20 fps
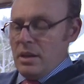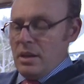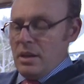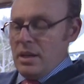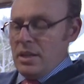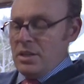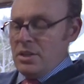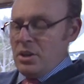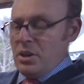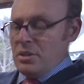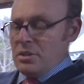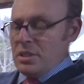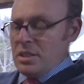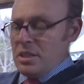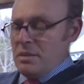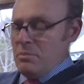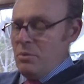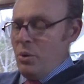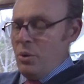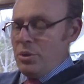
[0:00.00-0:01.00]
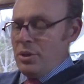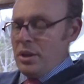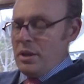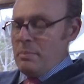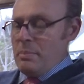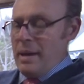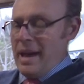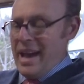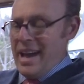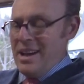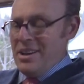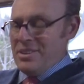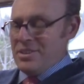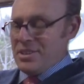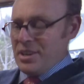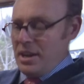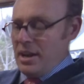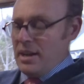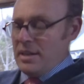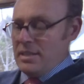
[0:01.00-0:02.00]
"It cost him more than a pound,"
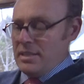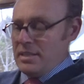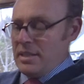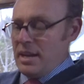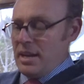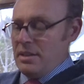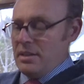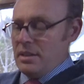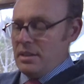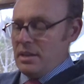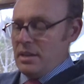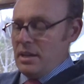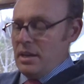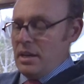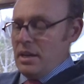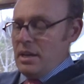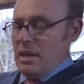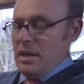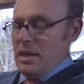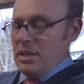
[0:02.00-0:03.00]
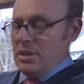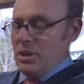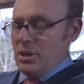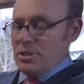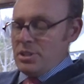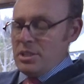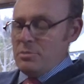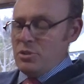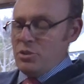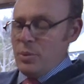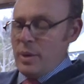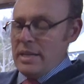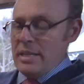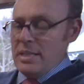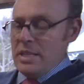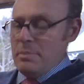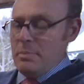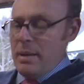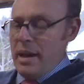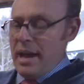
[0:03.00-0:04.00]
I said. "It cost him
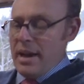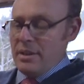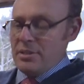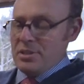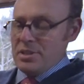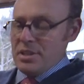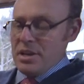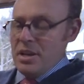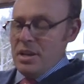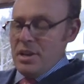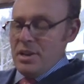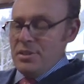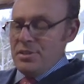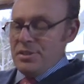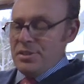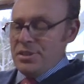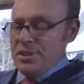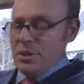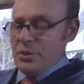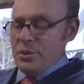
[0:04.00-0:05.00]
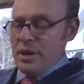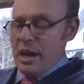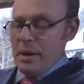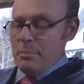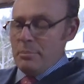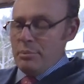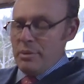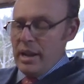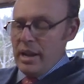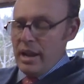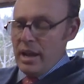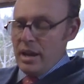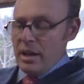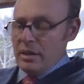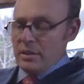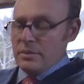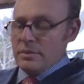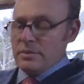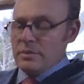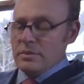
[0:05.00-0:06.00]
20 pounds, the silk
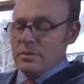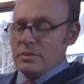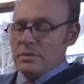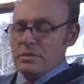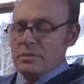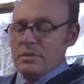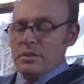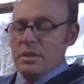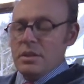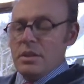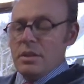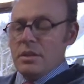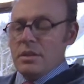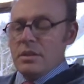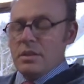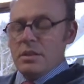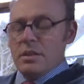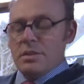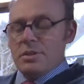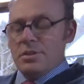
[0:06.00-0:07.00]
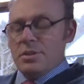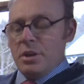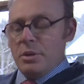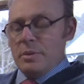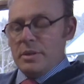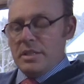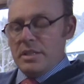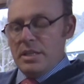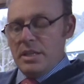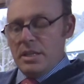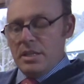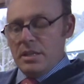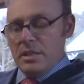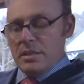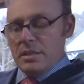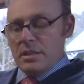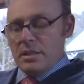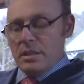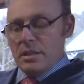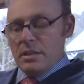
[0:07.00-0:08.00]
umbrella." "So it
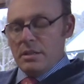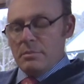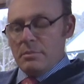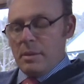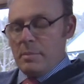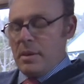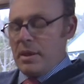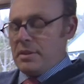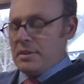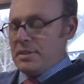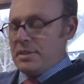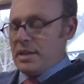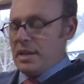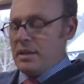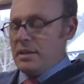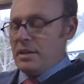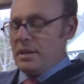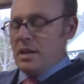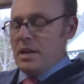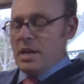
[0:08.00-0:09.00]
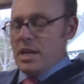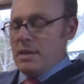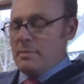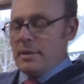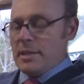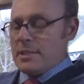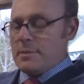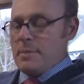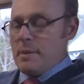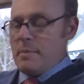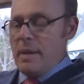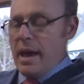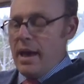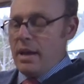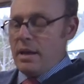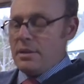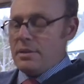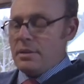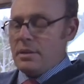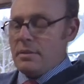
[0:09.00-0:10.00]
did," my mother said. "He must be
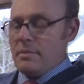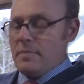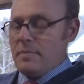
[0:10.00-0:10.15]
mad."